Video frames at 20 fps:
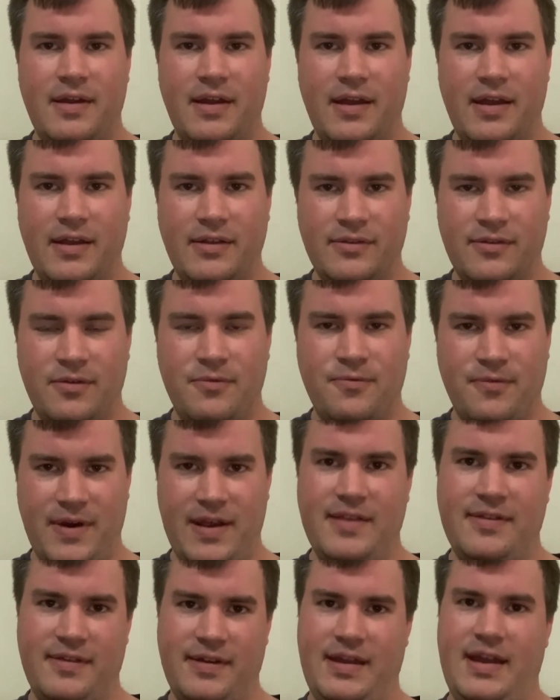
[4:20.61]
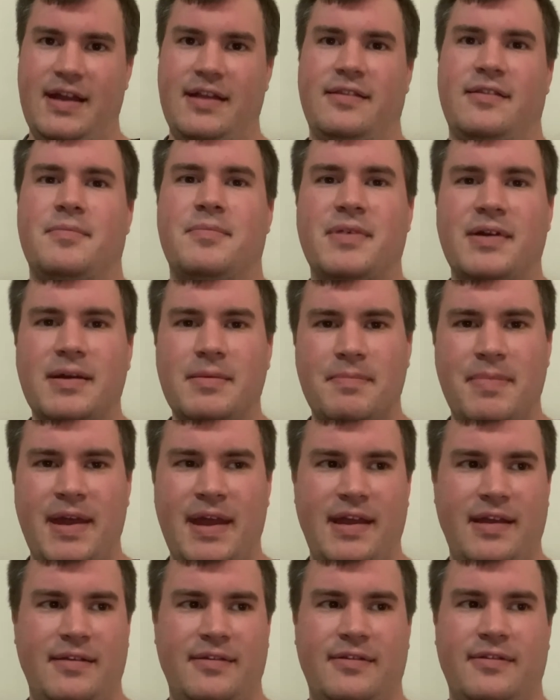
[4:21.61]
into friends again, to bring
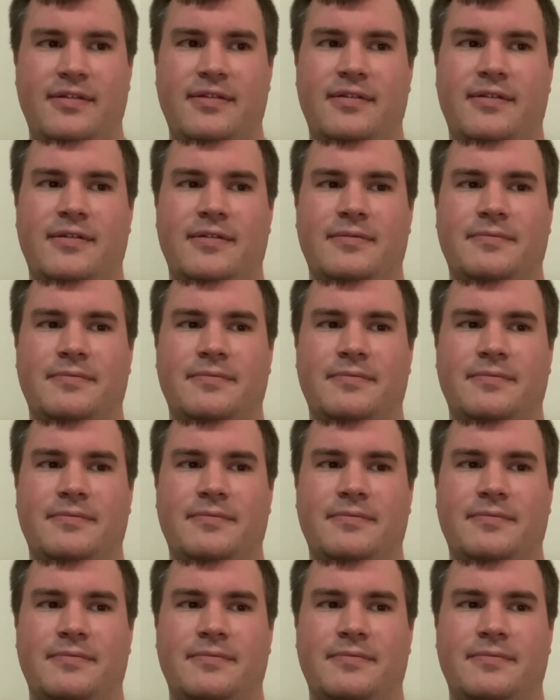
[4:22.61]
peace.